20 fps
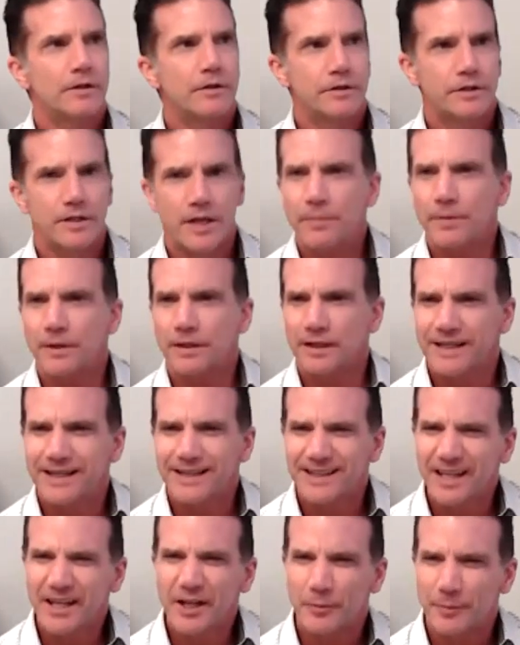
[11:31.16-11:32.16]
Typically a
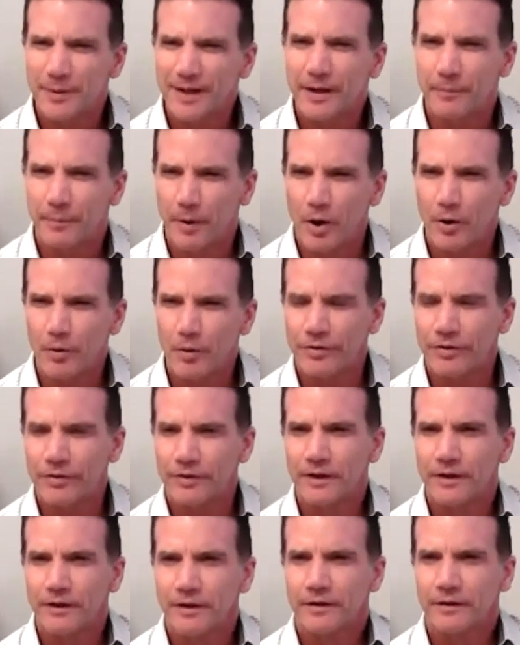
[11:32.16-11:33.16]
little bit of both,
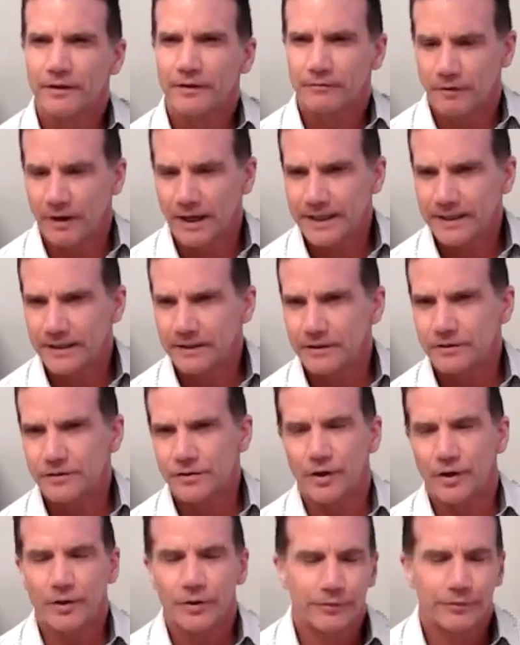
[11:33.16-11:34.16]
right?
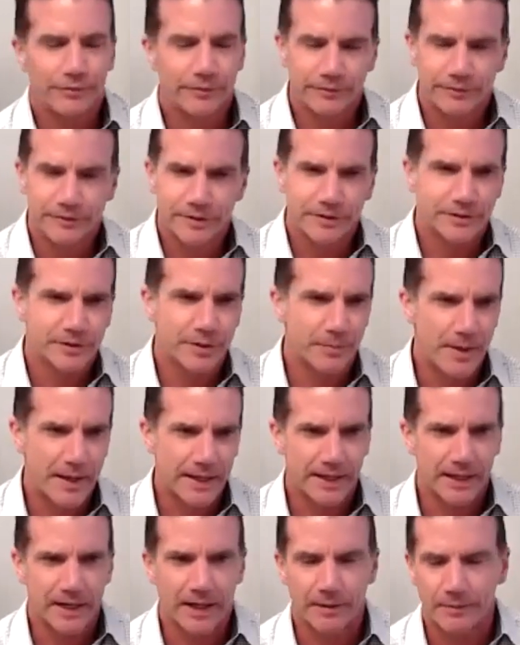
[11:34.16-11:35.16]
So just to
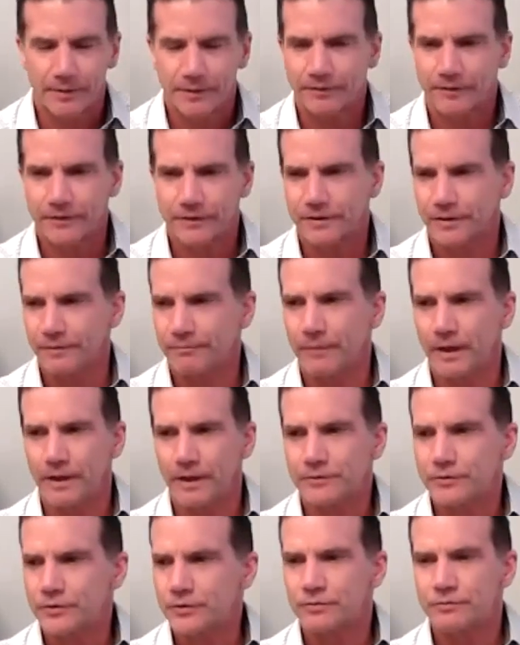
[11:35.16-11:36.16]
make it up, if it's
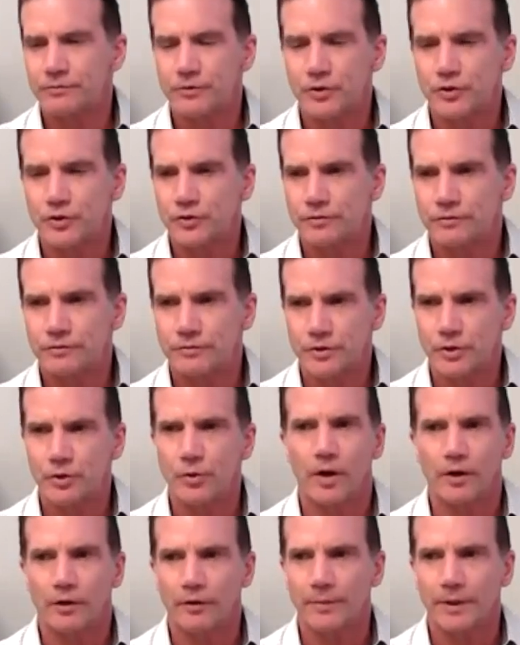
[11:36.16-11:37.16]
a
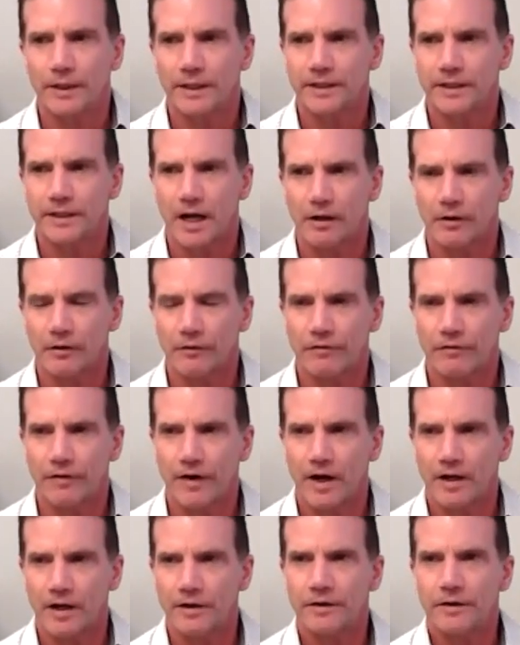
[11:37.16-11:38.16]
$200 million
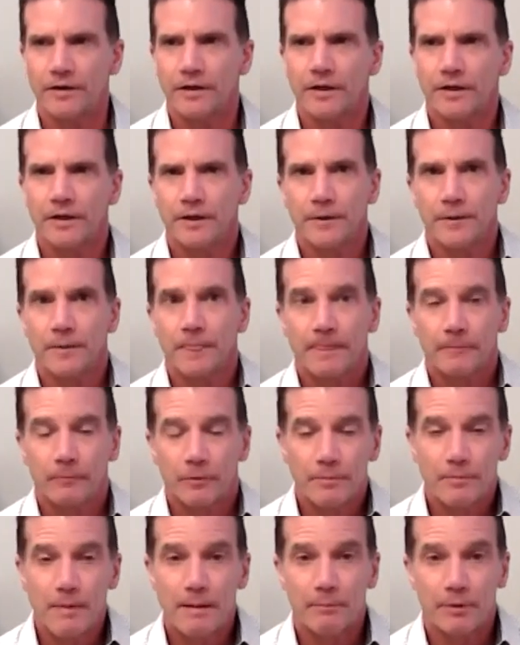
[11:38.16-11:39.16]
fund,
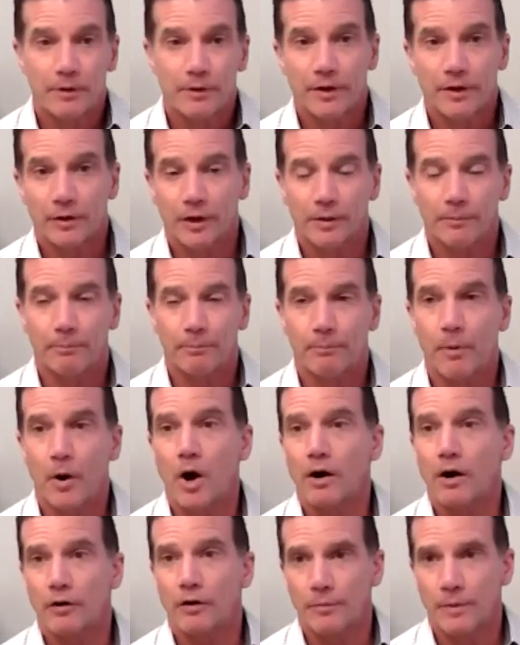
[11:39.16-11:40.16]
remember they're going to
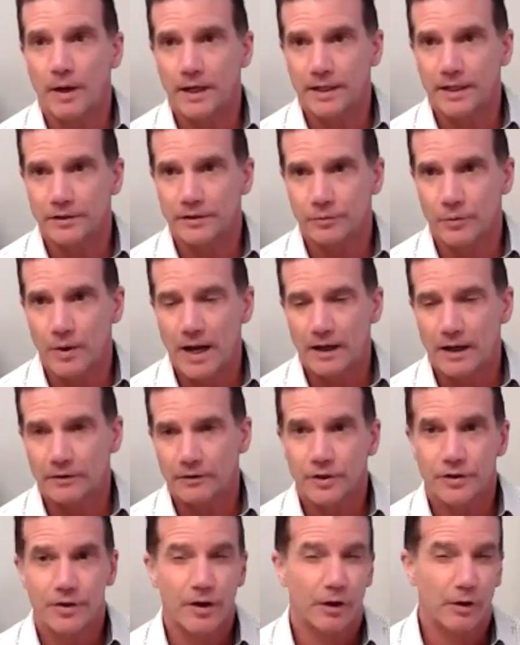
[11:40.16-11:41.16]
borrow money as well.
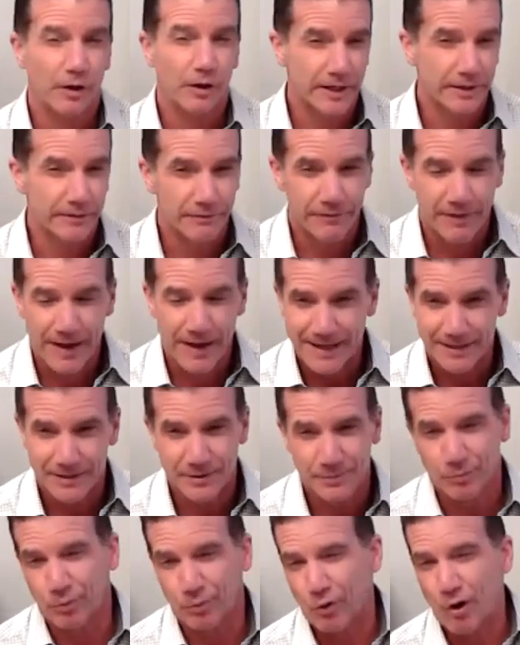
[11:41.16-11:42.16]
So they'll
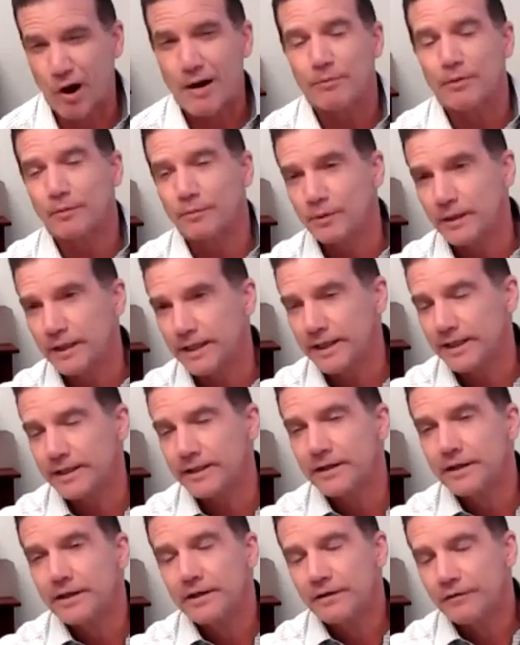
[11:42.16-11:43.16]
invest
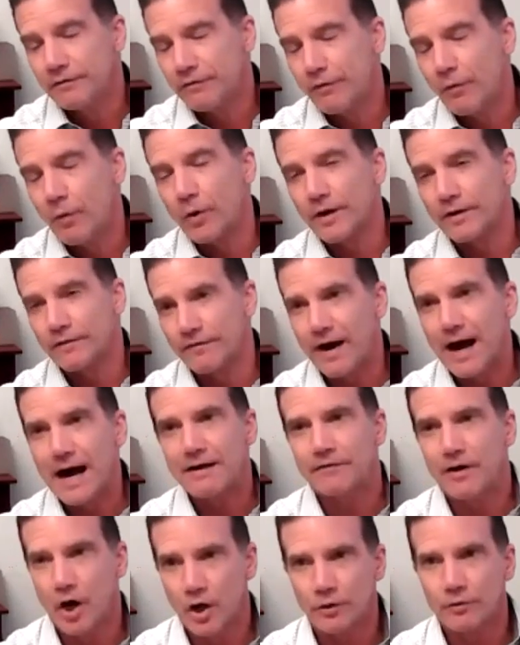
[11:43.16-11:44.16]
probably $400 to
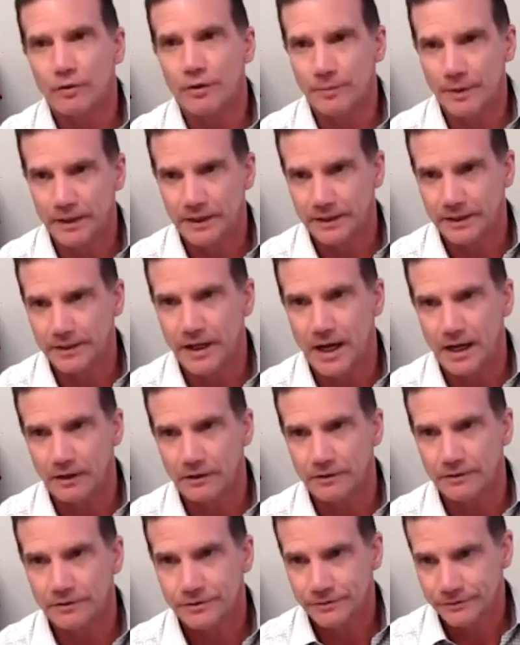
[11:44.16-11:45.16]
$500 million,
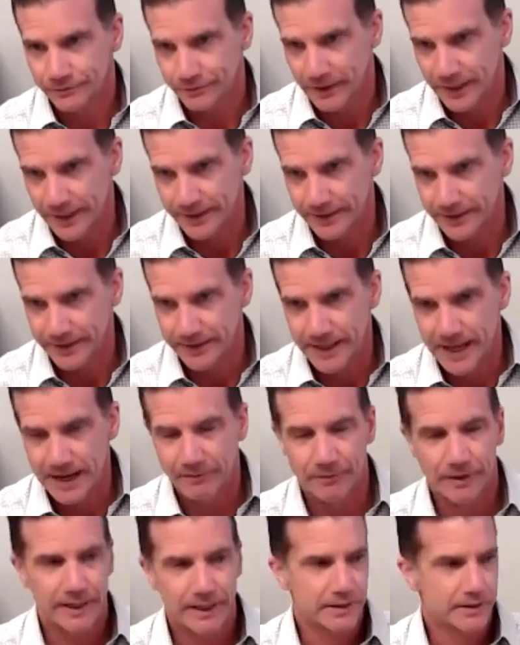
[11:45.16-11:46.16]
right? In
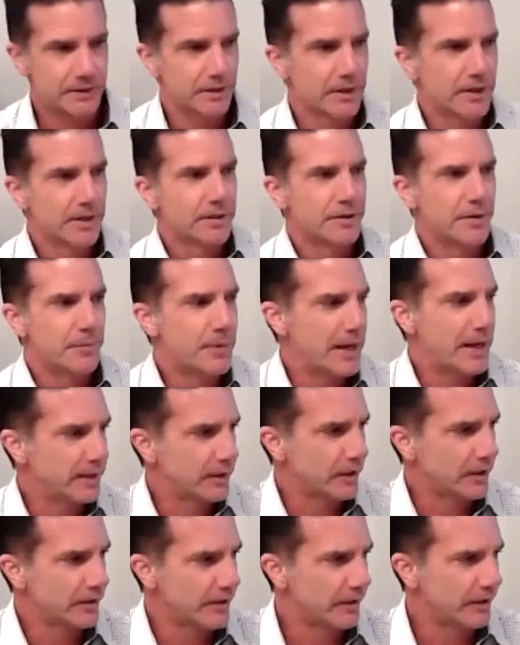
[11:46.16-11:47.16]
that range,
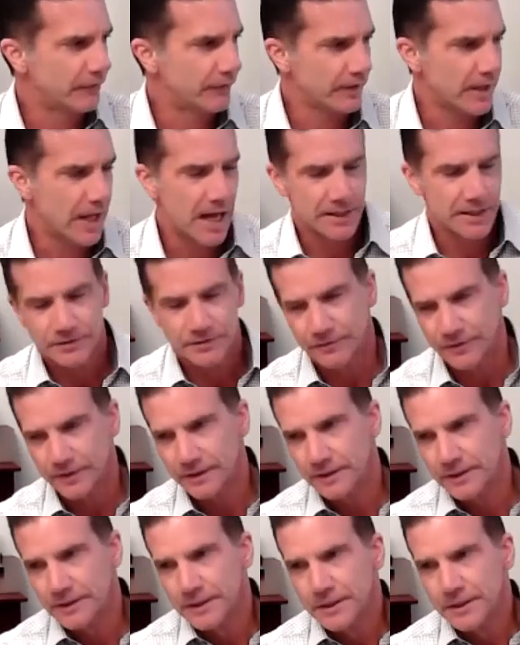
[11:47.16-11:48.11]
depending on their philosophy.